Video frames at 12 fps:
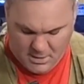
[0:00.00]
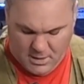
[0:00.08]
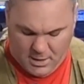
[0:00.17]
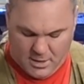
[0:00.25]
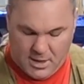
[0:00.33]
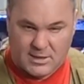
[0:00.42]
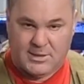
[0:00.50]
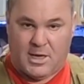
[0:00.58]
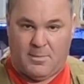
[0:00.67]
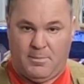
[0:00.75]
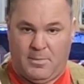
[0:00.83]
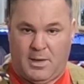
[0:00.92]
Next
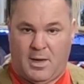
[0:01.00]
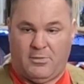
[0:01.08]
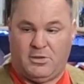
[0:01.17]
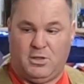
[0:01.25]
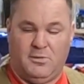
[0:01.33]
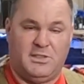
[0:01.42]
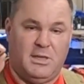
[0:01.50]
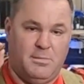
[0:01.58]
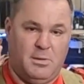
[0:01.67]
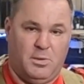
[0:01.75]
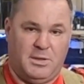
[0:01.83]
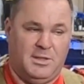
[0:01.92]
up, obviously you've seen me
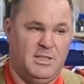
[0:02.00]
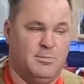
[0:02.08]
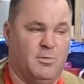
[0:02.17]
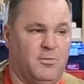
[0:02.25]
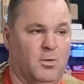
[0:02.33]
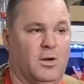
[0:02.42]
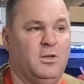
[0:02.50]
with these before.